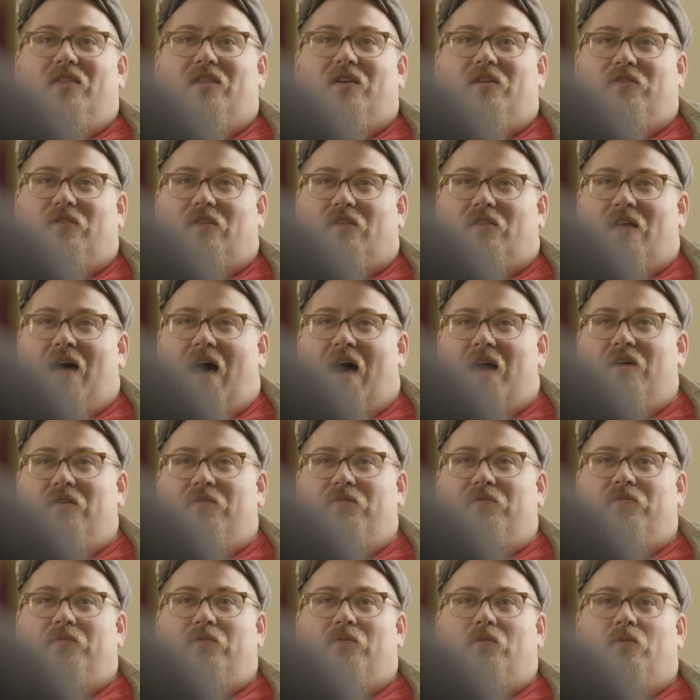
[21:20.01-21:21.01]
and there's a lot
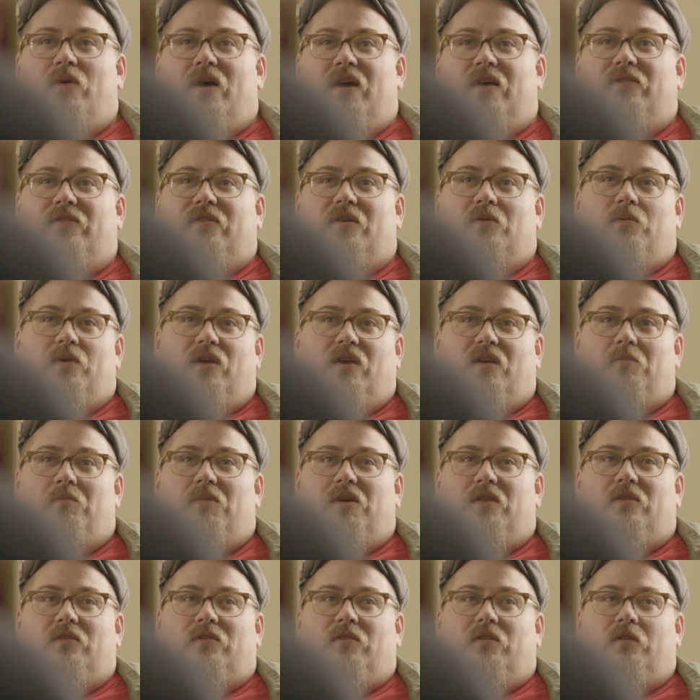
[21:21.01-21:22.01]
of ways that we can
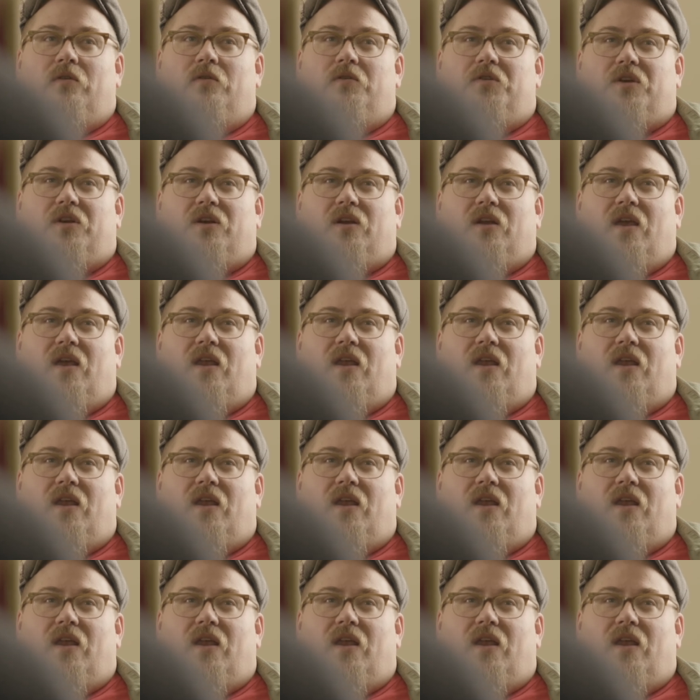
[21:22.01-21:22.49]
be the solution.